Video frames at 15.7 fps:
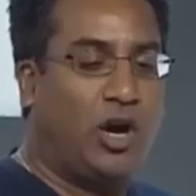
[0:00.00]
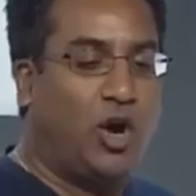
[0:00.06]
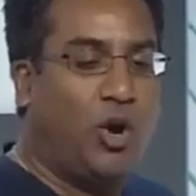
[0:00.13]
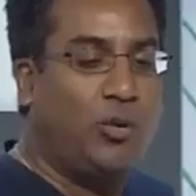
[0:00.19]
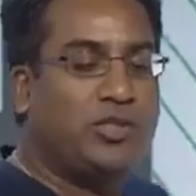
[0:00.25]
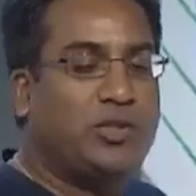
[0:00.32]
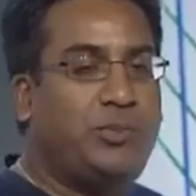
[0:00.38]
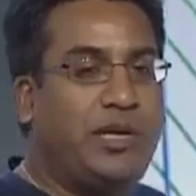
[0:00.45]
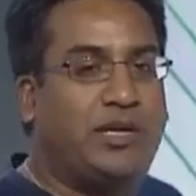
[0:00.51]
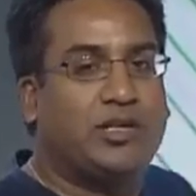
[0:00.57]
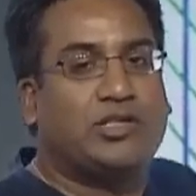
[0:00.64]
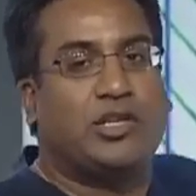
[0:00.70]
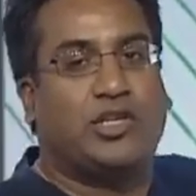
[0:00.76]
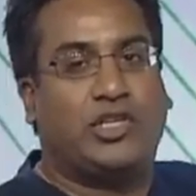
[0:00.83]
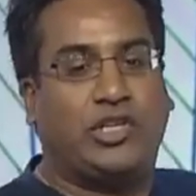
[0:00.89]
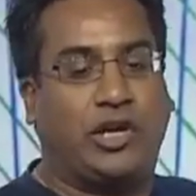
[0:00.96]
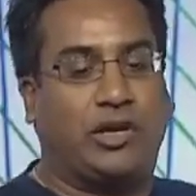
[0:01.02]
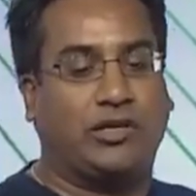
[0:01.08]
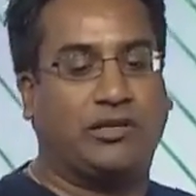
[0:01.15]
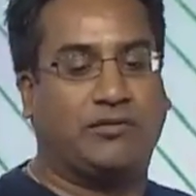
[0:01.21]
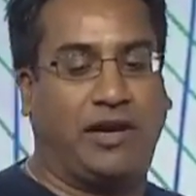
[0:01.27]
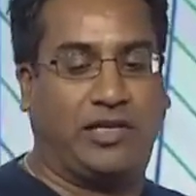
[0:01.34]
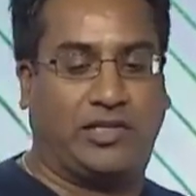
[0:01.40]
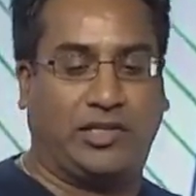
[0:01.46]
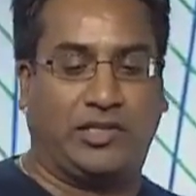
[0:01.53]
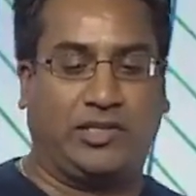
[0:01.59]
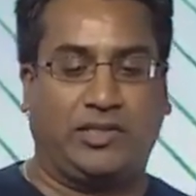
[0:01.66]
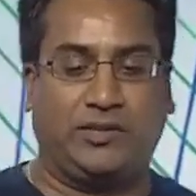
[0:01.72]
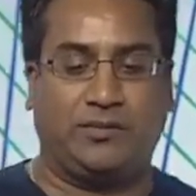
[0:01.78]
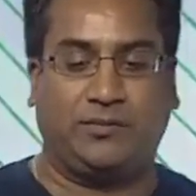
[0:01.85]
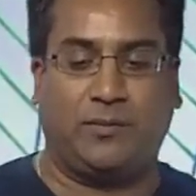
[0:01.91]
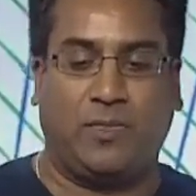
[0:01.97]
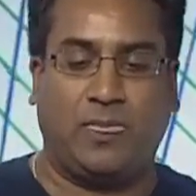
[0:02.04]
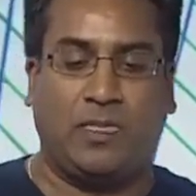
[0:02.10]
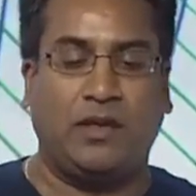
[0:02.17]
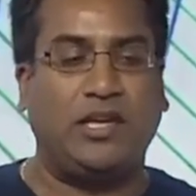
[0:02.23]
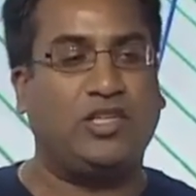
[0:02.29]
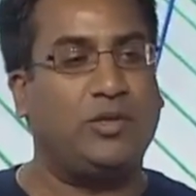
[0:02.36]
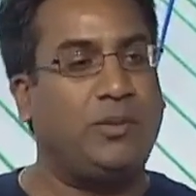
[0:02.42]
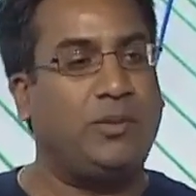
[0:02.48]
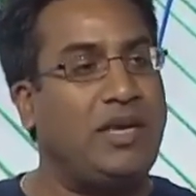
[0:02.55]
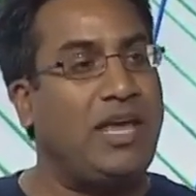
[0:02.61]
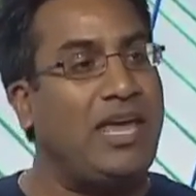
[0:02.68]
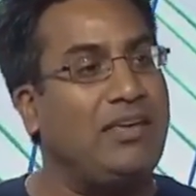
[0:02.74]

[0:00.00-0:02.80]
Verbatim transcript: home speakers are shared devices. It should be